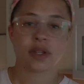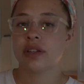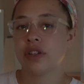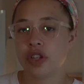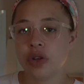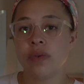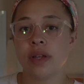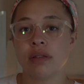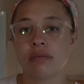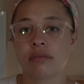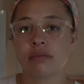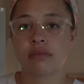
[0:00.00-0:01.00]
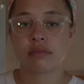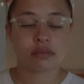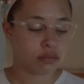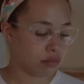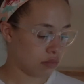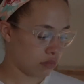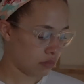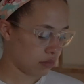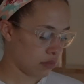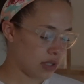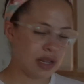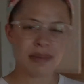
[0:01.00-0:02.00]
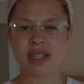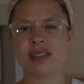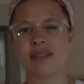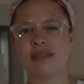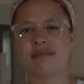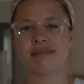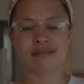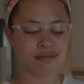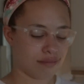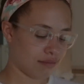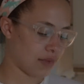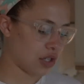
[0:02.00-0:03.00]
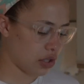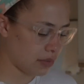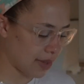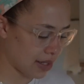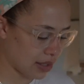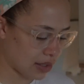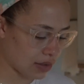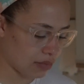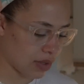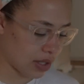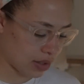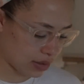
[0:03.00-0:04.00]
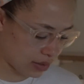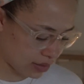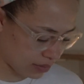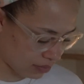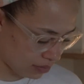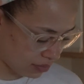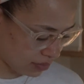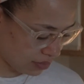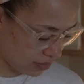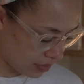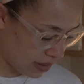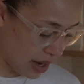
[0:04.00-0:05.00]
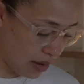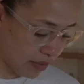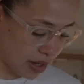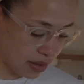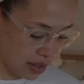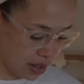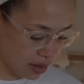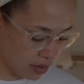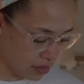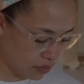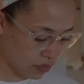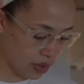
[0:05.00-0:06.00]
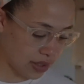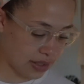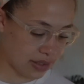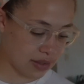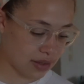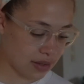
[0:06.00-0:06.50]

to do it. Does that make sense? It should make sense because that right there was